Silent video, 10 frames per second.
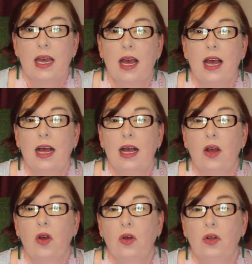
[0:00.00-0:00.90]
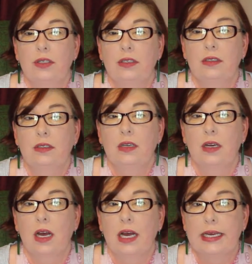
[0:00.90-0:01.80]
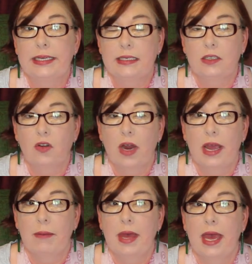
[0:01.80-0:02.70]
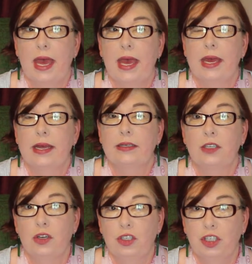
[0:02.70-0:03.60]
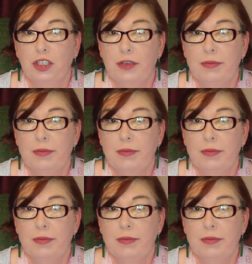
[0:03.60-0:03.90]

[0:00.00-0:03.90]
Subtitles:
on Instagram and YouTube.